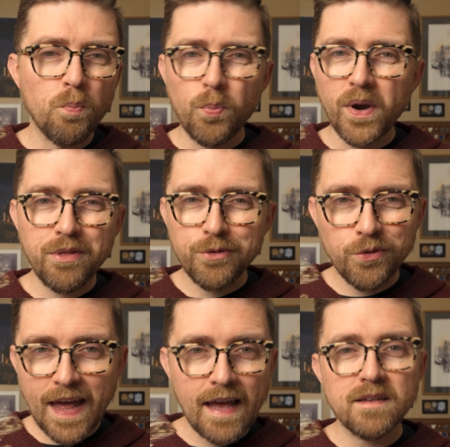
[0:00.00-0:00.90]
Break through
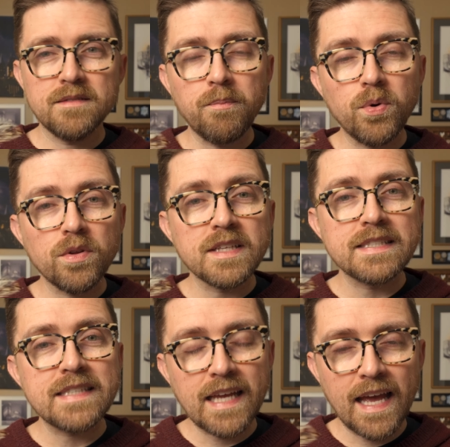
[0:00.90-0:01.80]
that and pull the
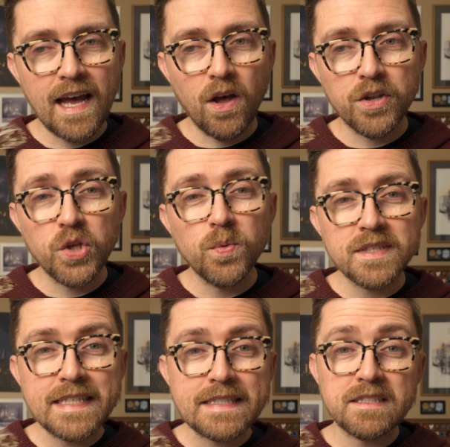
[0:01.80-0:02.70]
stick out, and you will
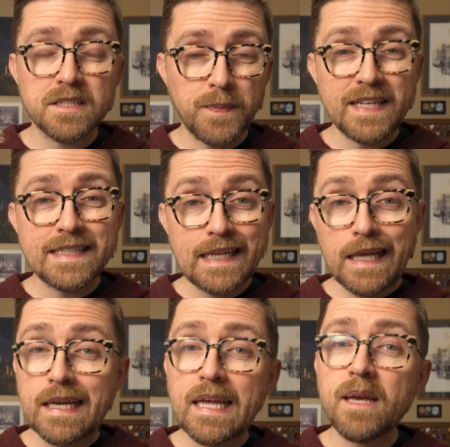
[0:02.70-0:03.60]
need to suspend it in an